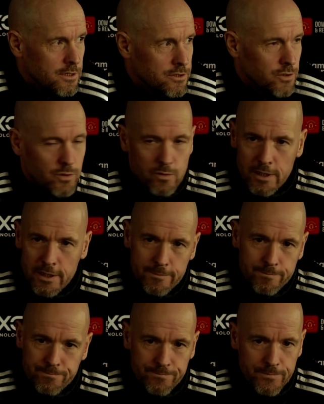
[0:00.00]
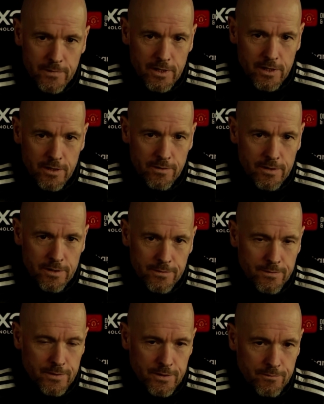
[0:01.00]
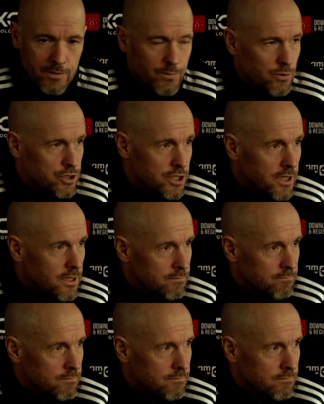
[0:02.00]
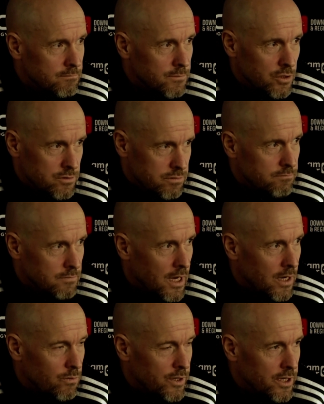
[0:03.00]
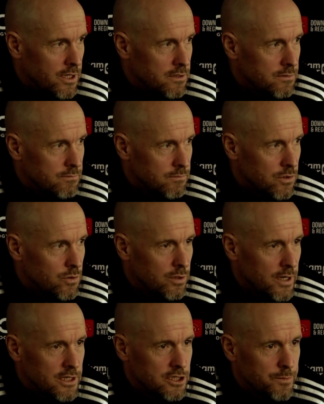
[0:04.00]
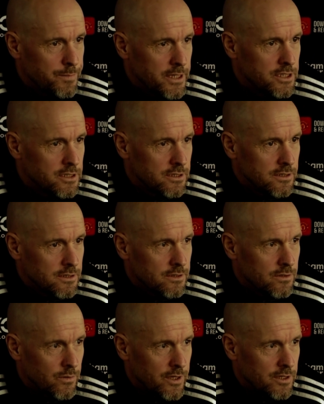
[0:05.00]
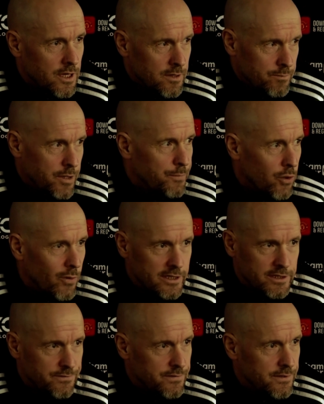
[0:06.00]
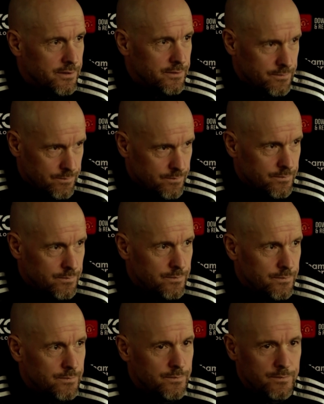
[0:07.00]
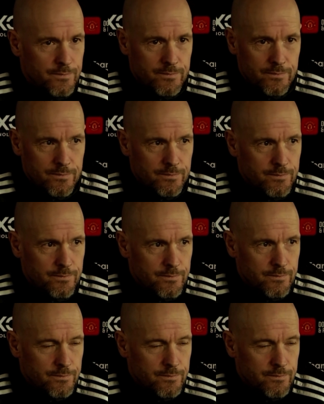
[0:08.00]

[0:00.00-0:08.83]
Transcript: So we will see, but we need good anticipation on it and be proactive. Can I just